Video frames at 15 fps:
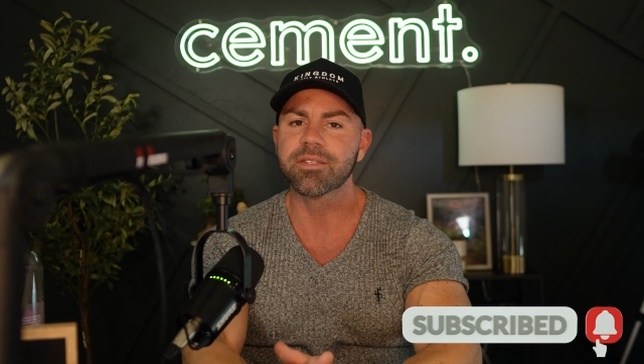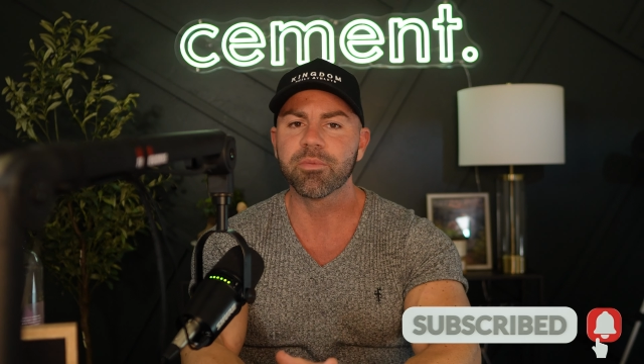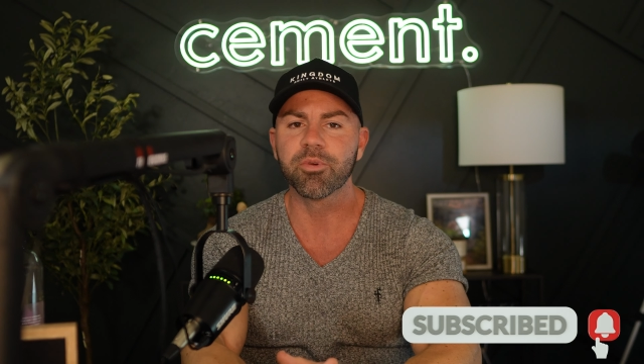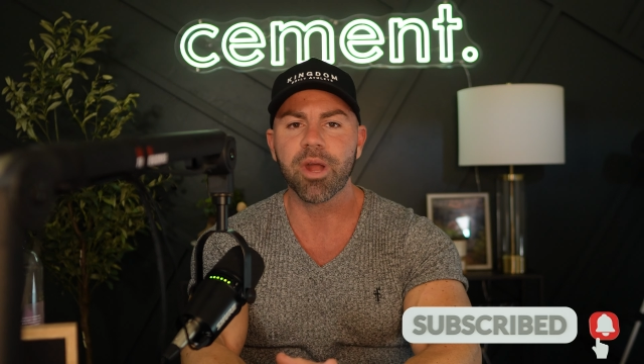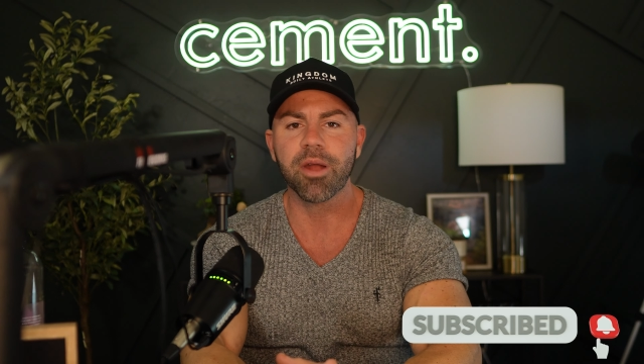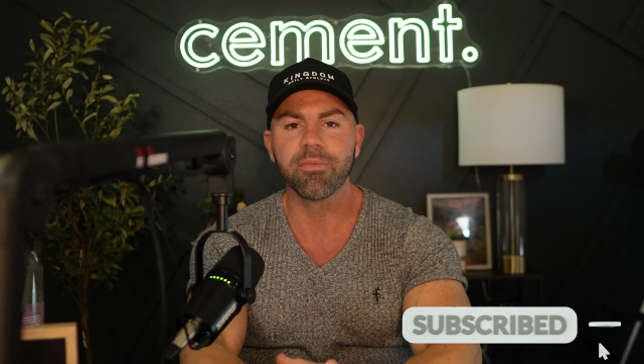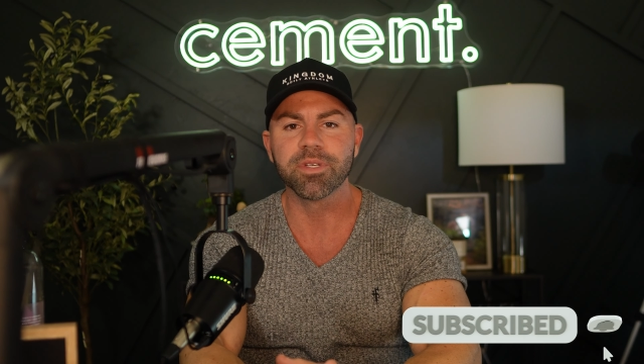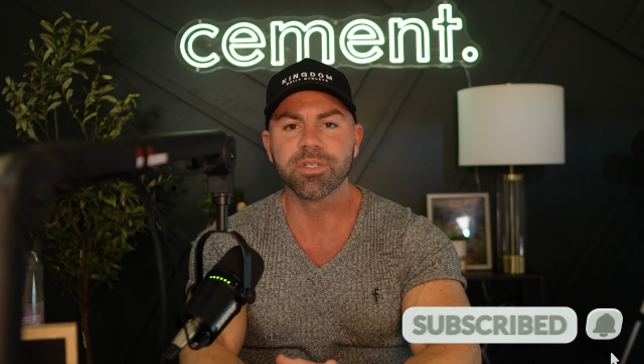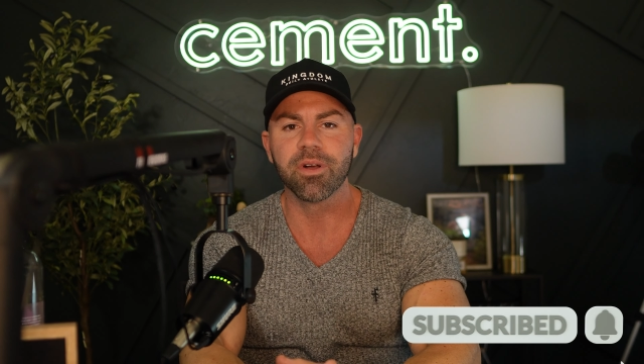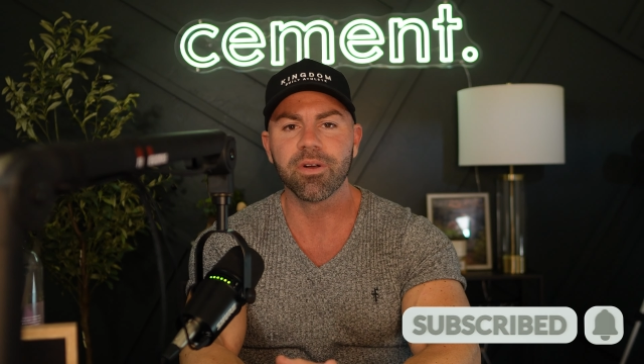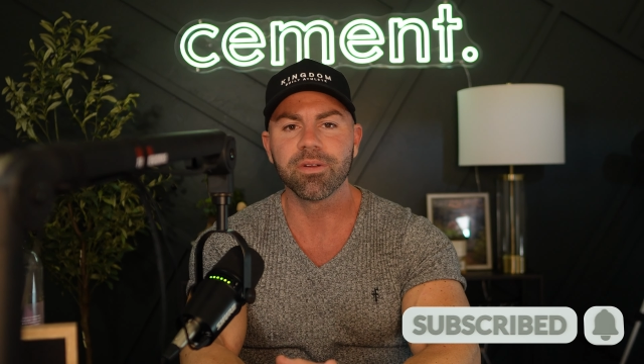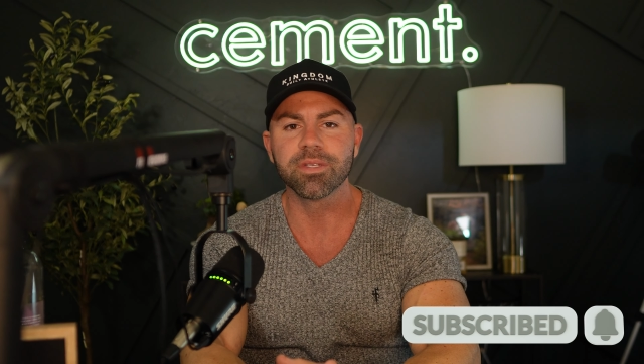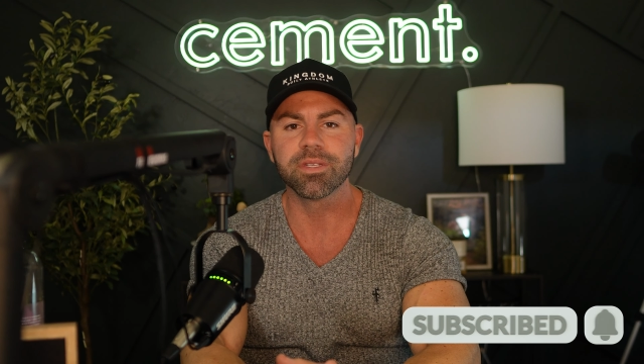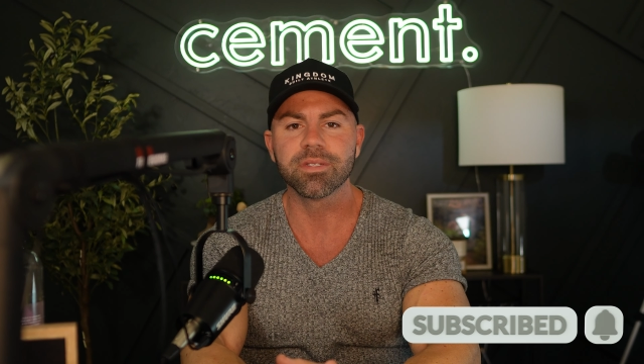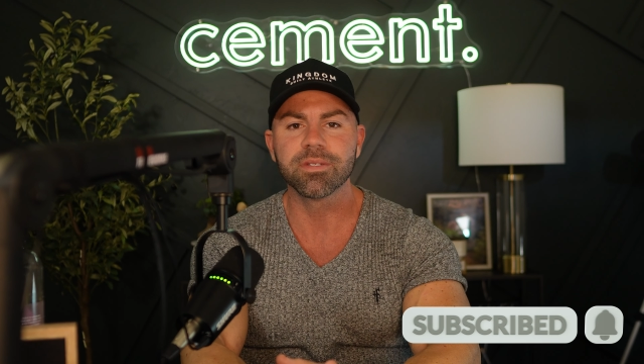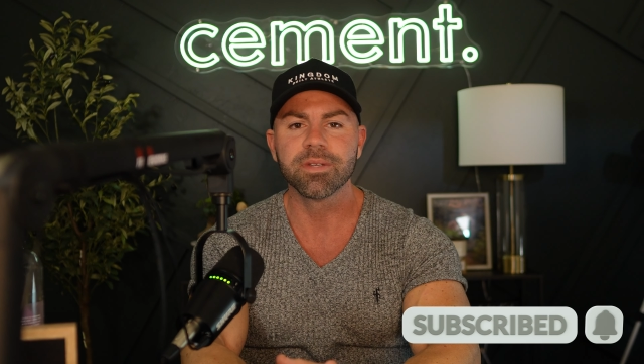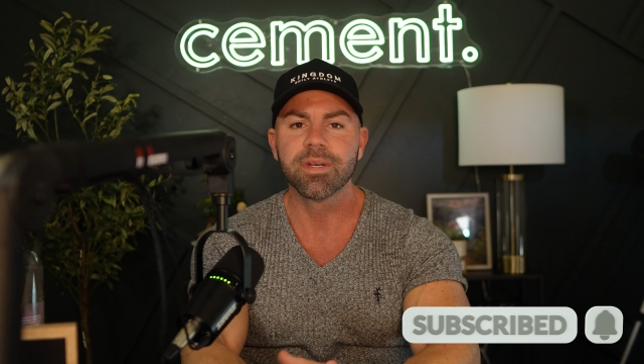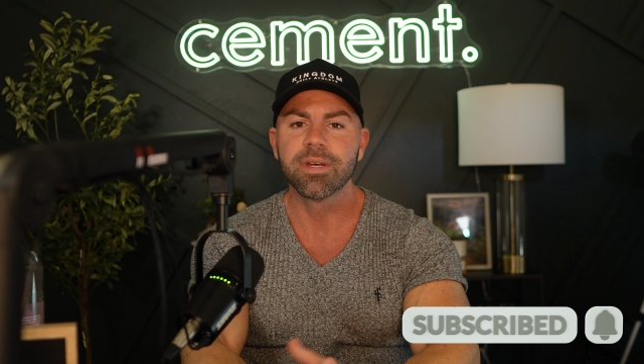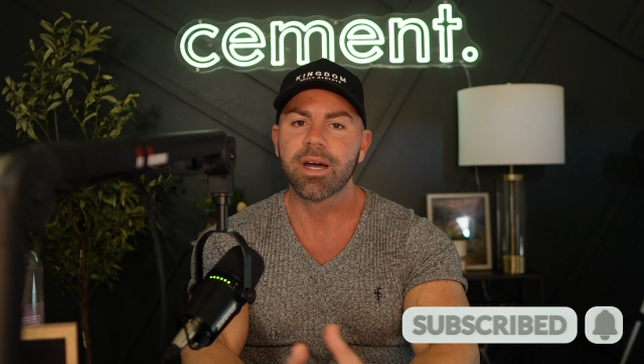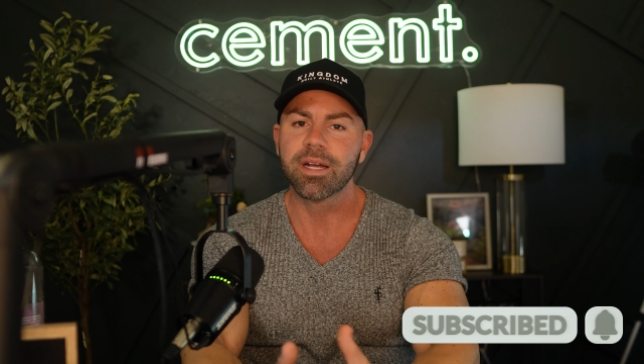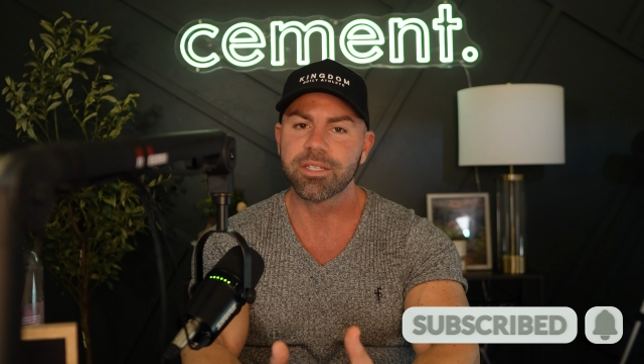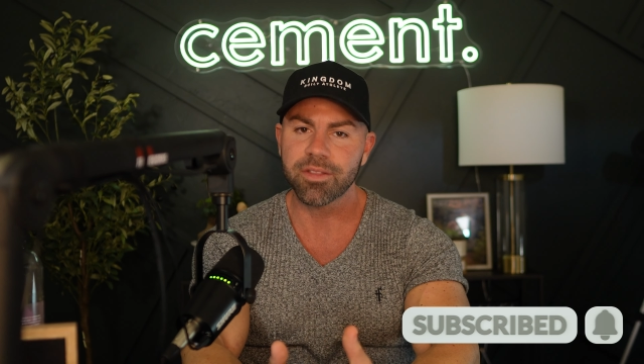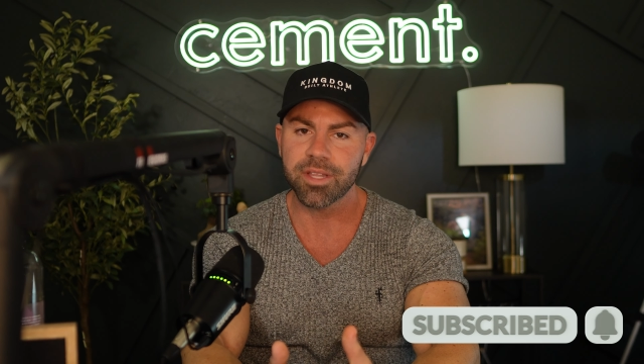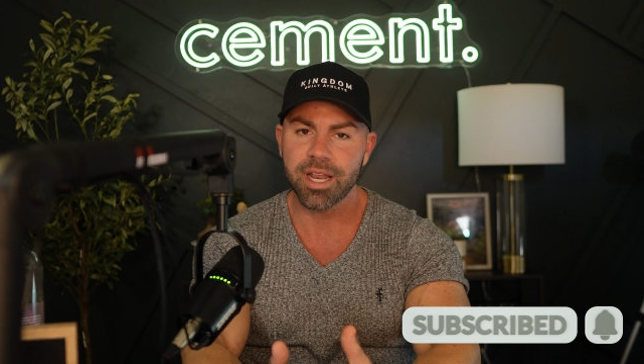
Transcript: some great results. Until the